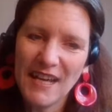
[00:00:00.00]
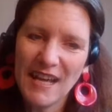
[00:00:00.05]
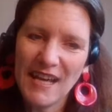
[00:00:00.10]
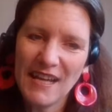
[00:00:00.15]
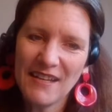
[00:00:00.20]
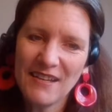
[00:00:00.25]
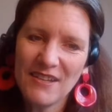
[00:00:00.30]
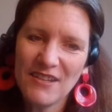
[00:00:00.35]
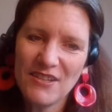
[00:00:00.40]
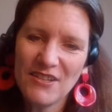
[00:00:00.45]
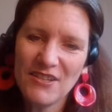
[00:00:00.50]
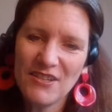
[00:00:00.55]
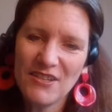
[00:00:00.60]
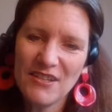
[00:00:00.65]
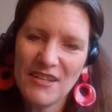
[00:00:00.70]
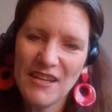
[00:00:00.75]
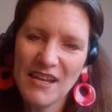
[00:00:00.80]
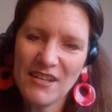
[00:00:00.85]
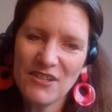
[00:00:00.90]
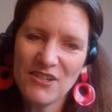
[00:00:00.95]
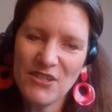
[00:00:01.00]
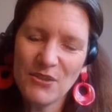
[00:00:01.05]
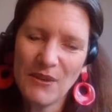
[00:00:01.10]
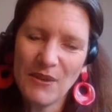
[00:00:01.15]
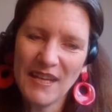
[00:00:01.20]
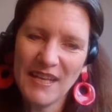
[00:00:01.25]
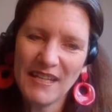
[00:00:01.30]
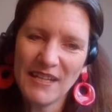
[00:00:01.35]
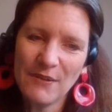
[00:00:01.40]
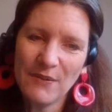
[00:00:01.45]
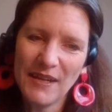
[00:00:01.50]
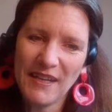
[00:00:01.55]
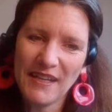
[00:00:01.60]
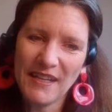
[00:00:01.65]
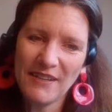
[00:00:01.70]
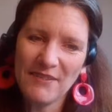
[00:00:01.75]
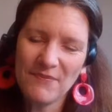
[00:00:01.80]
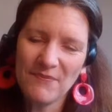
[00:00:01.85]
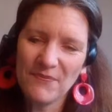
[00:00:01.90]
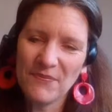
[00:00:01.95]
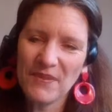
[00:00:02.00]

and do it anyway.